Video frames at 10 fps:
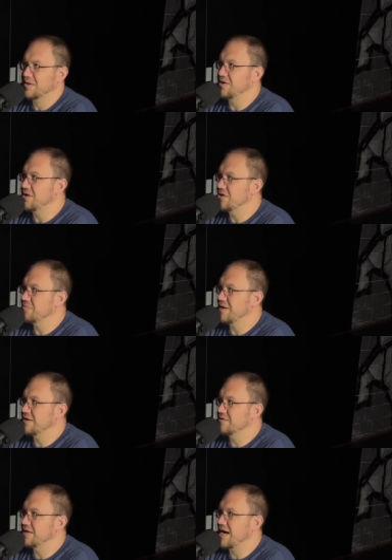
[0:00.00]
you hear
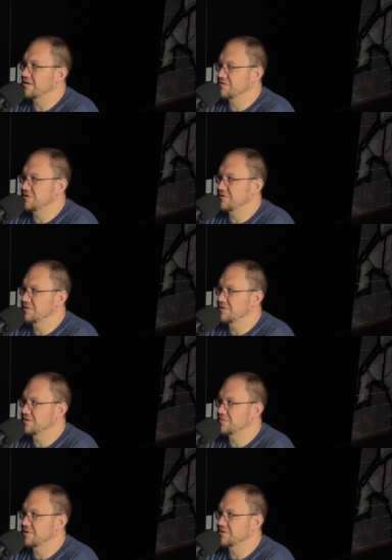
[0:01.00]
about active shooter
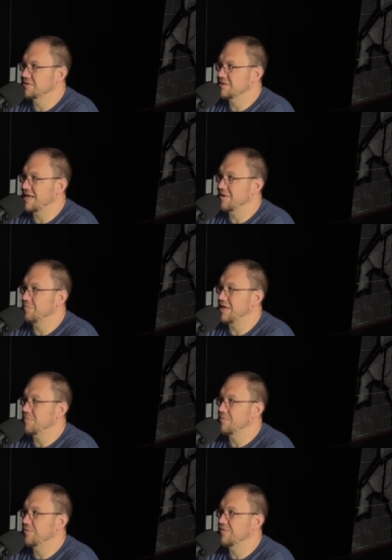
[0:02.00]
situations and
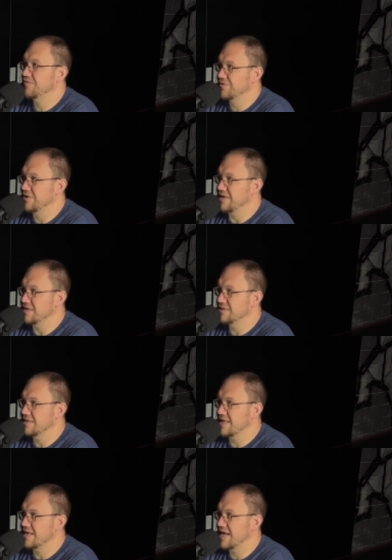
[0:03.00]
people freeze
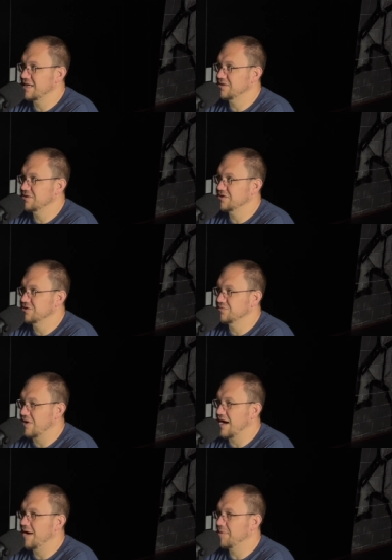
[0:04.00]
and they kind of just
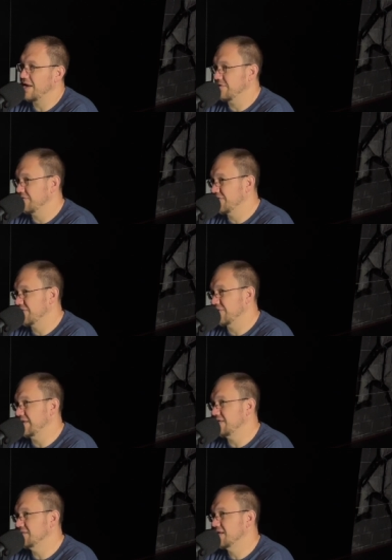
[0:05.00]
drop and
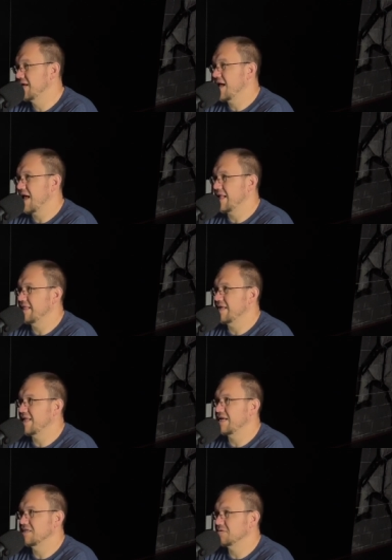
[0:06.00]
freeze and mm. then
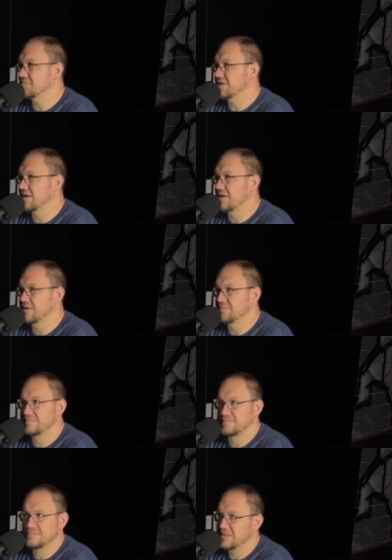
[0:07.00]
they just
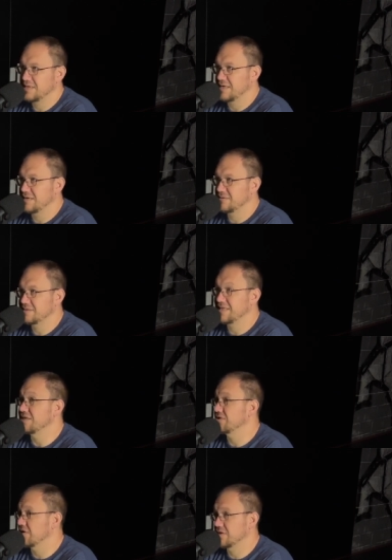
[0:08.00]
become uh, sitting
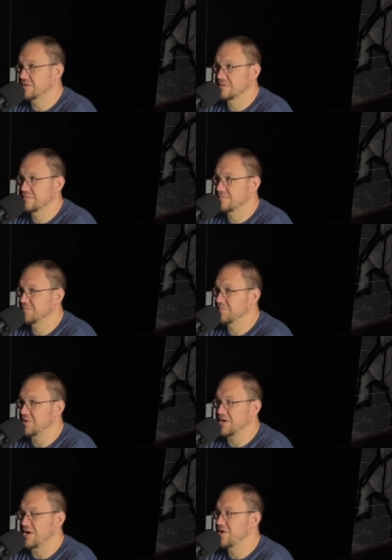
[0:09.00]
targets. Right.
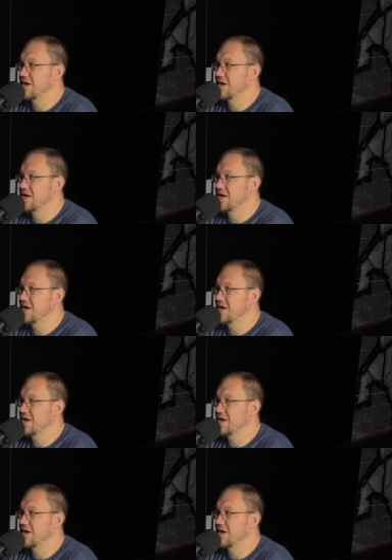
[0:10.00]
You know,